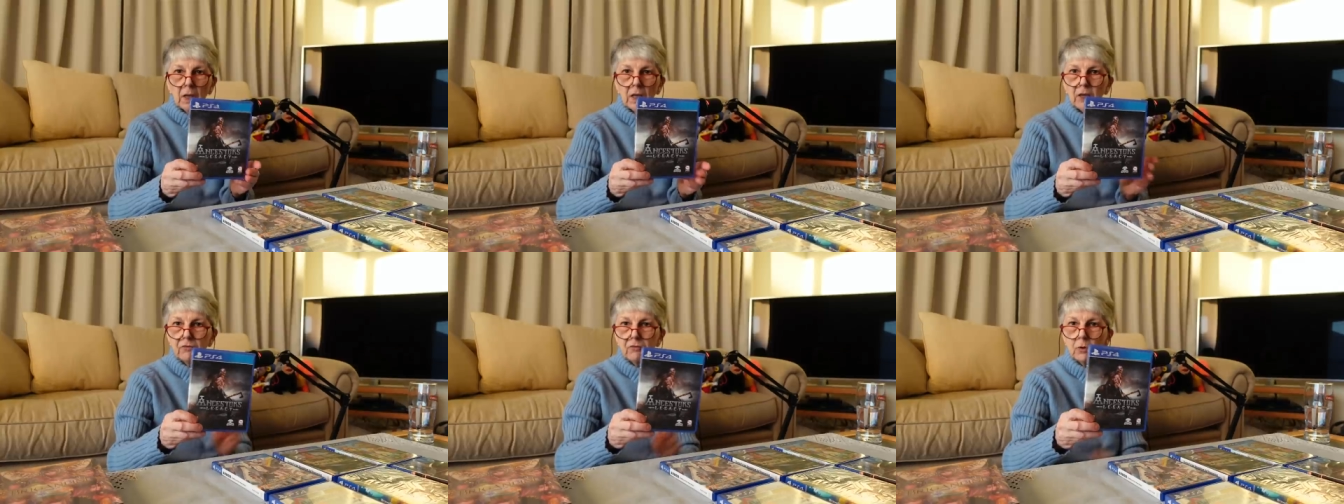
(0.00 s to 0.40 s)

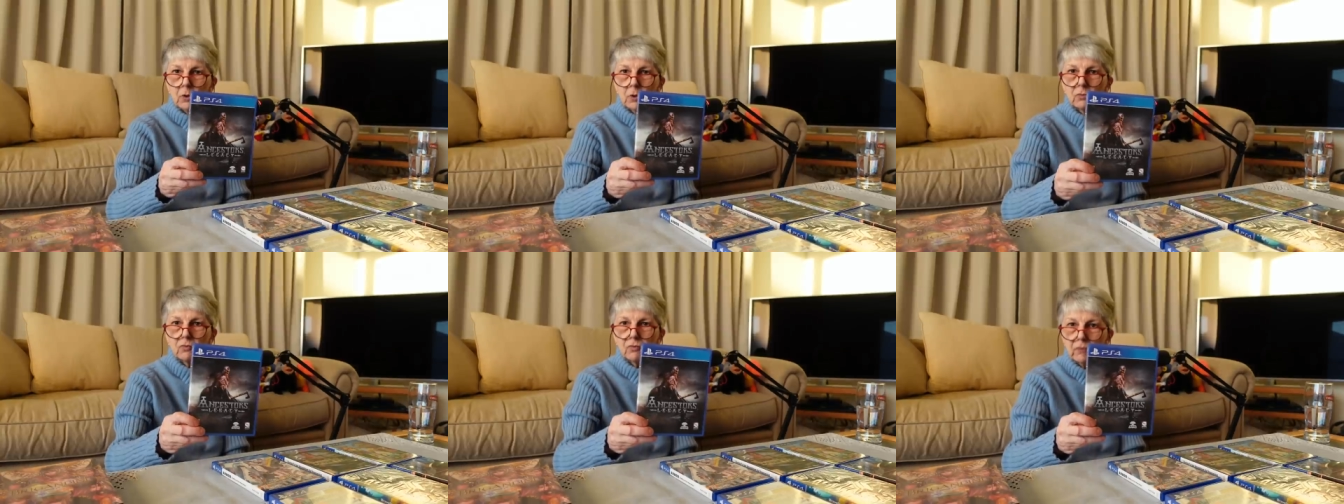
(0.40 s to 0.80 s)
if
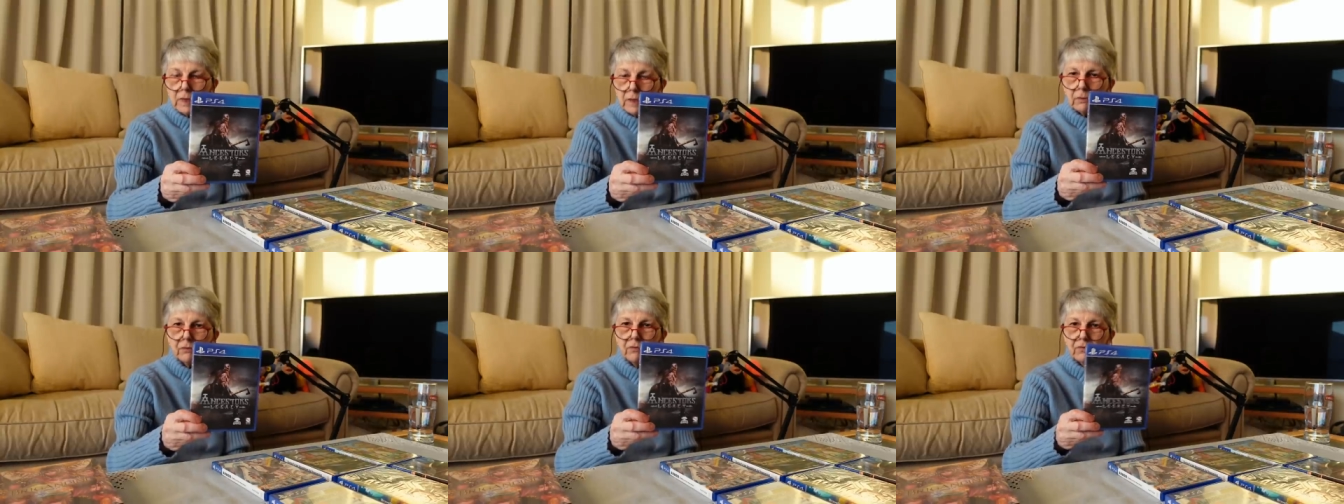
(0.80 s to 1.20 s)
you're a
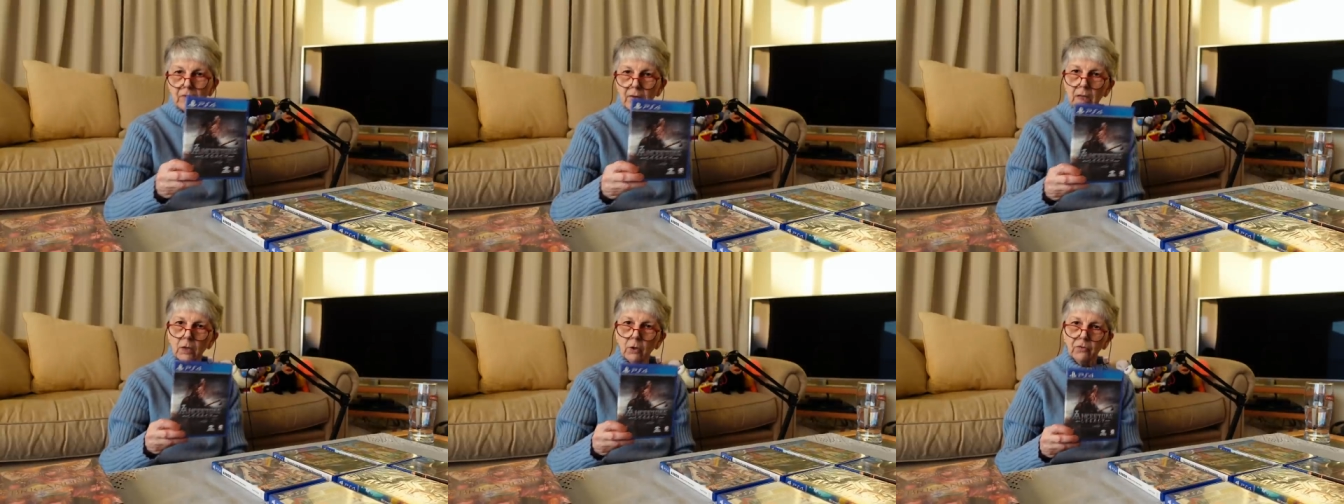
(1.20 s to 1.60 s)
real
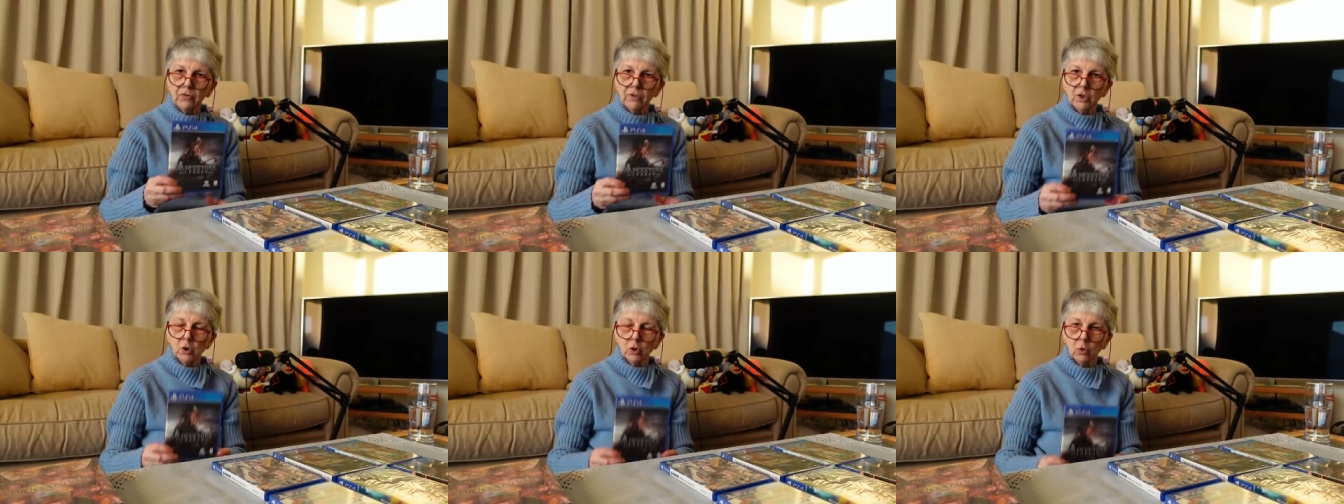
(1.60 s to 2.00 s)
fan of
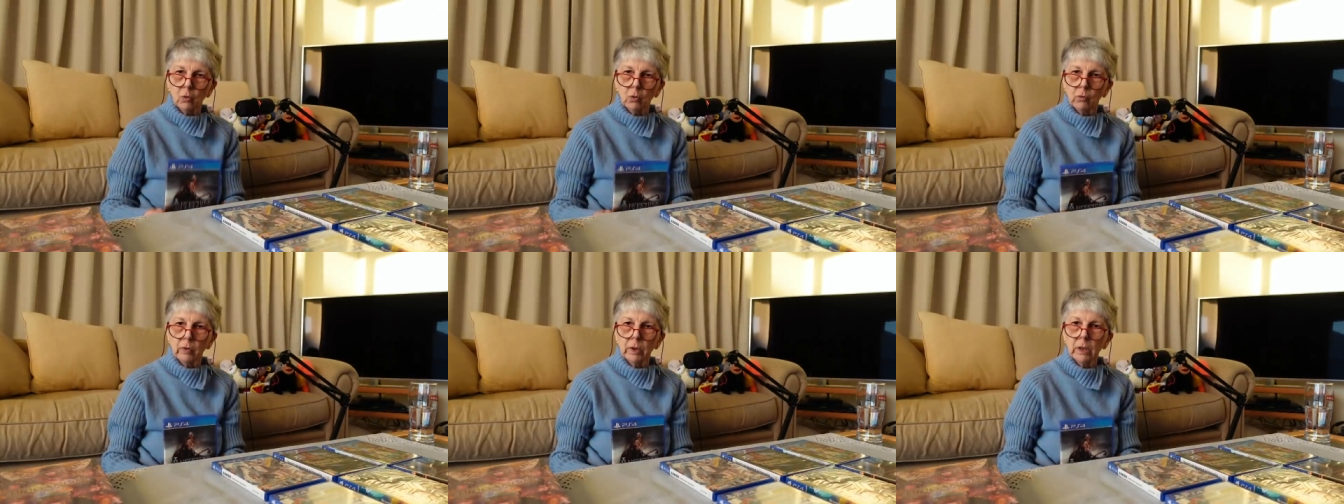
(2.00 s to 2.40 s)
the
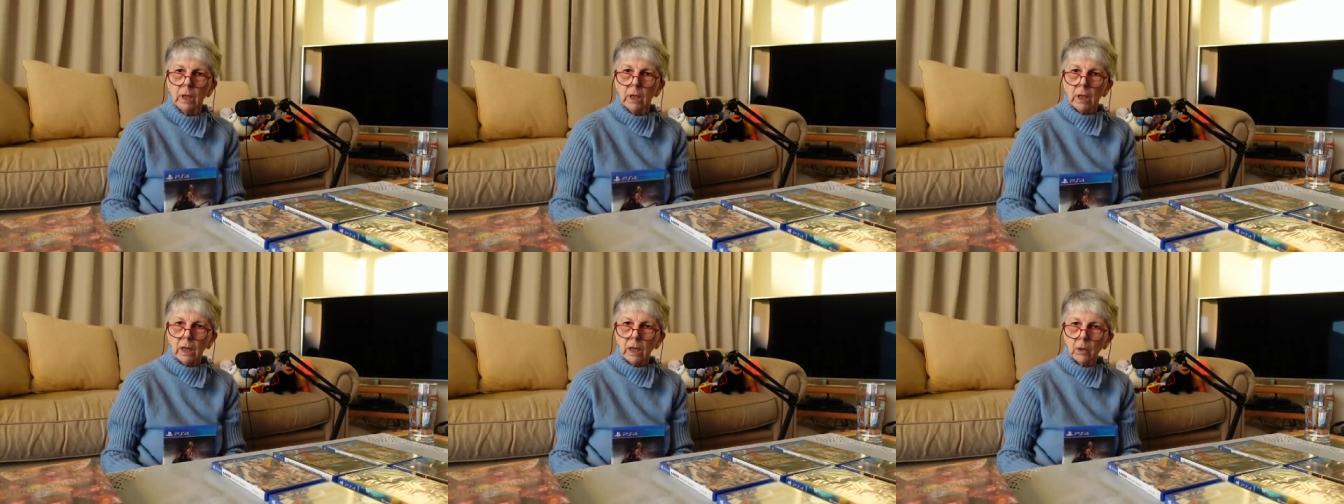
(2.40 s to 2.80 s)
genre
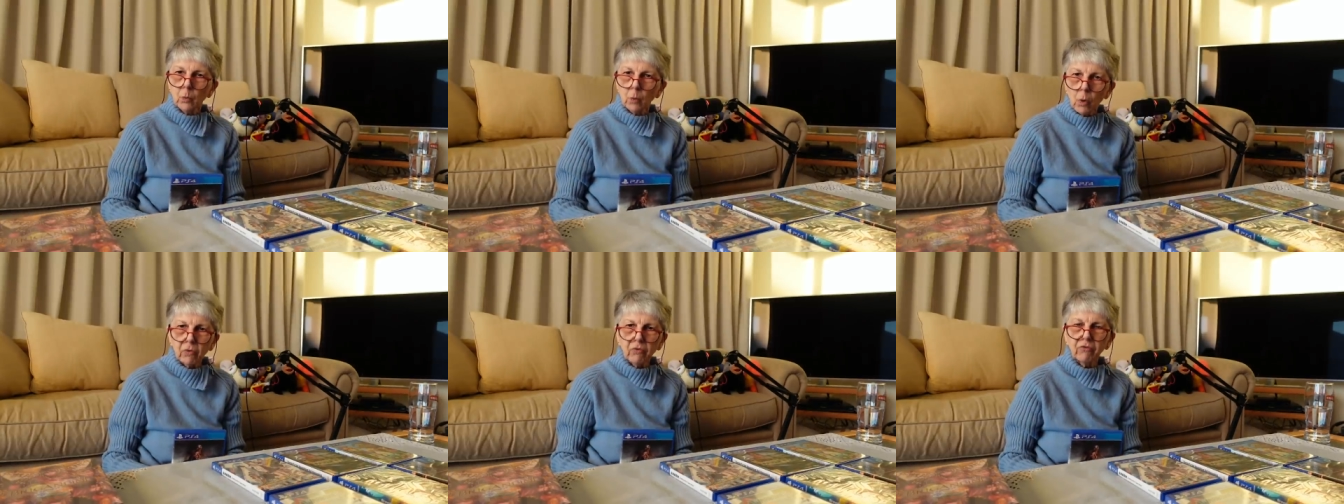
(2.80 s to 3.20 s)

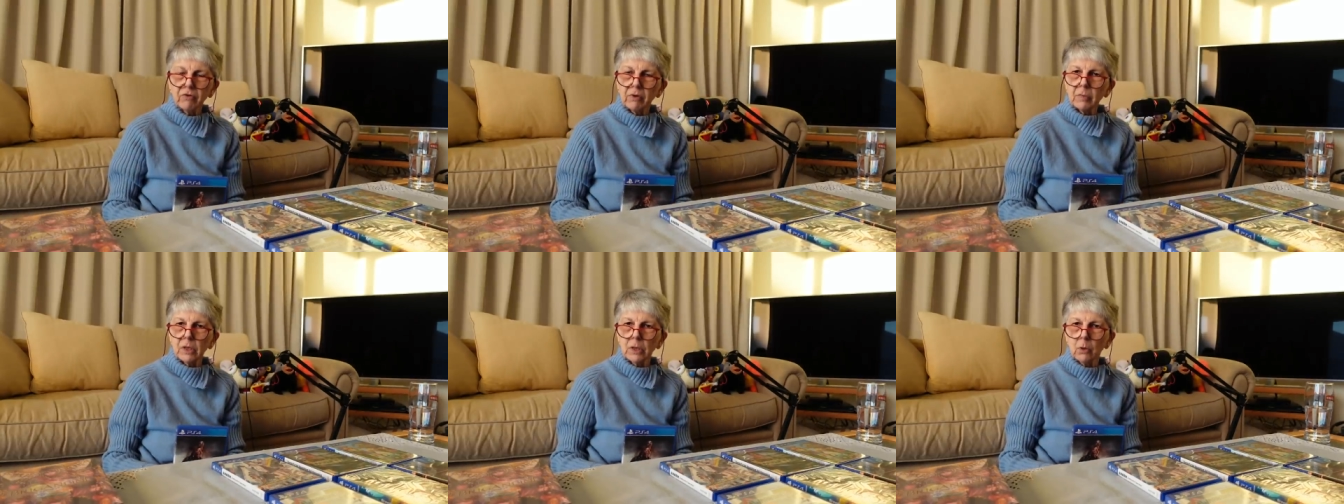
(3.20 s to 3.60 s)
and want
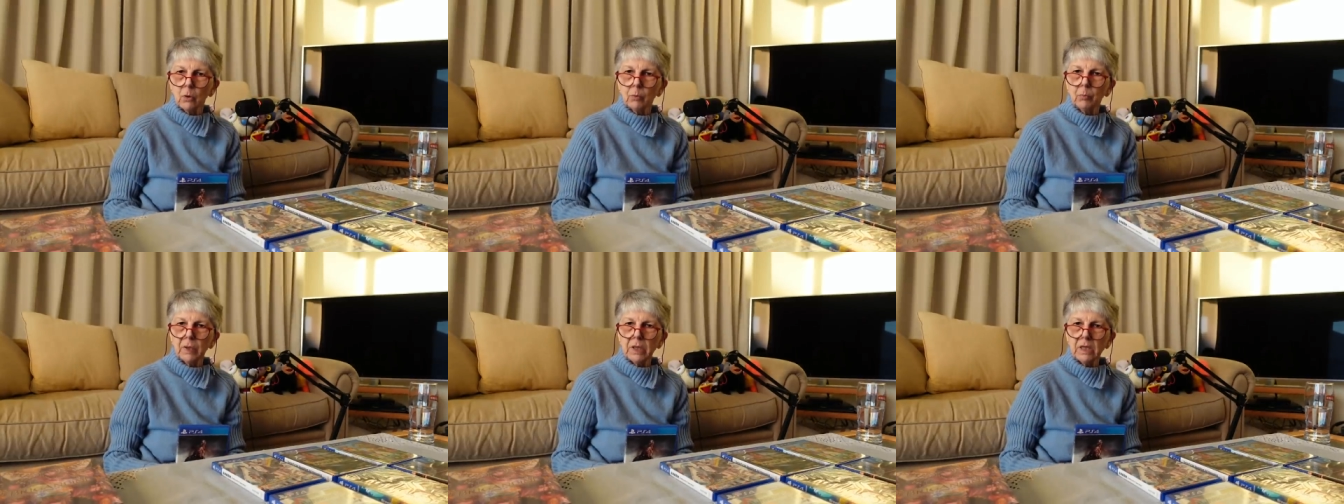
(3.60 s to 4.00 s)
something
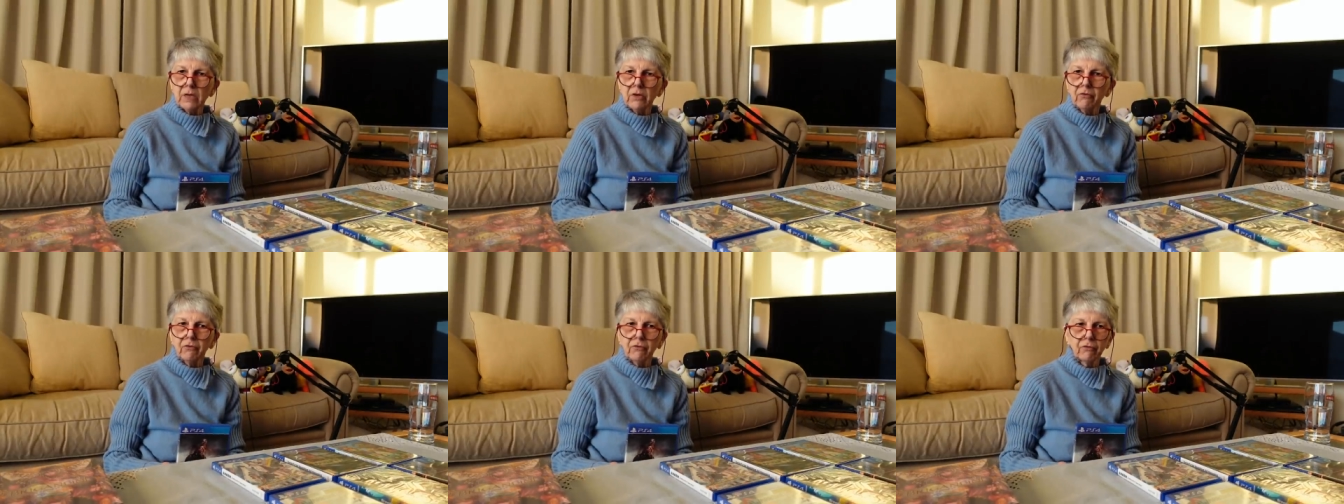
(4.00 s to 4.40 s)
on
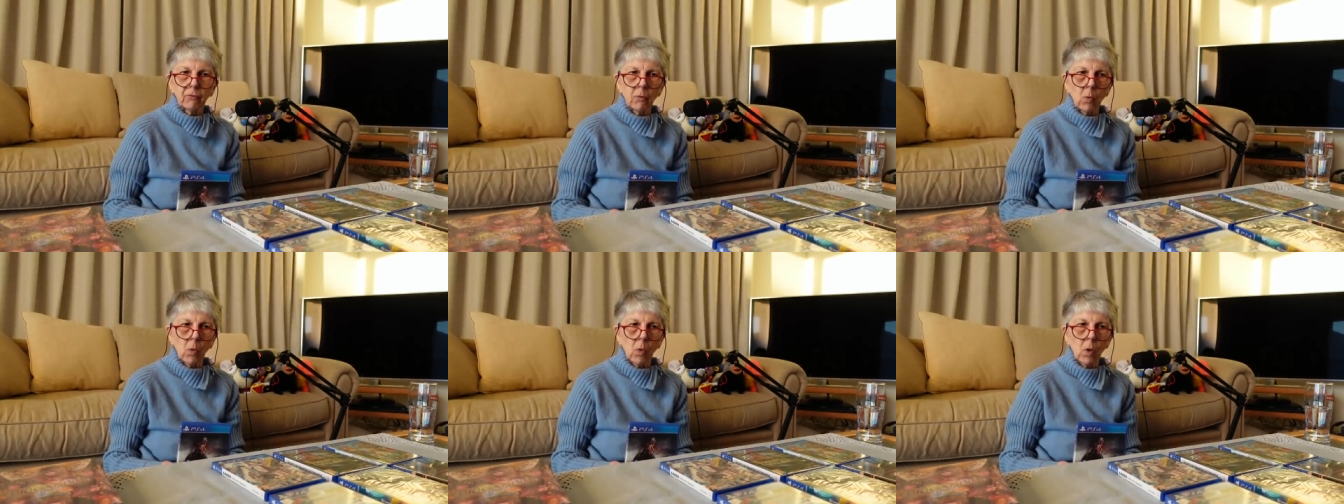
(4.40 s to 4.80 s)

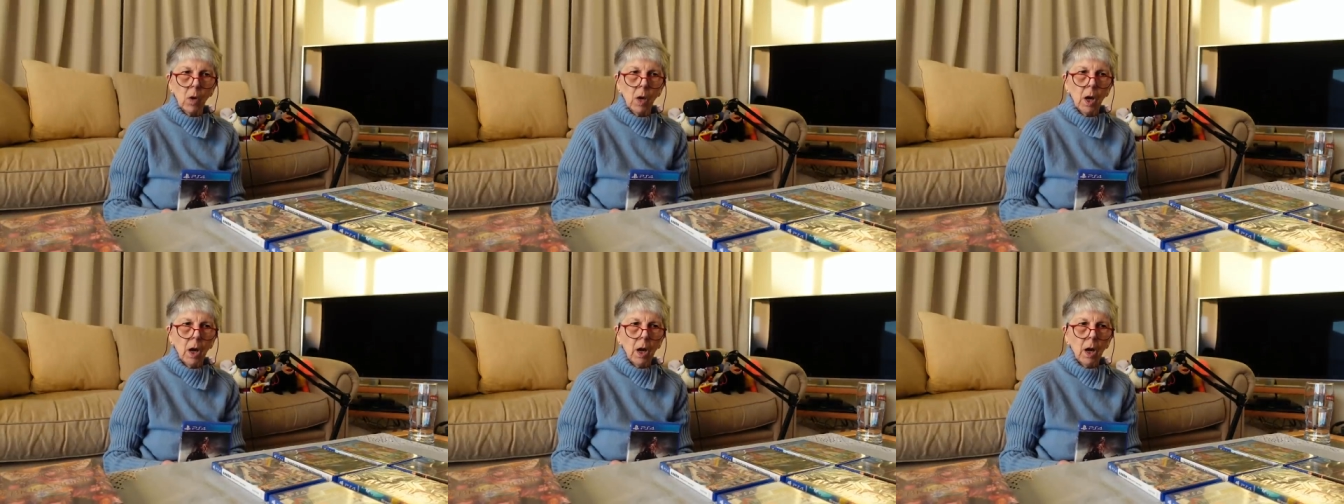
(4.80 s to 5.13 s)
PS4,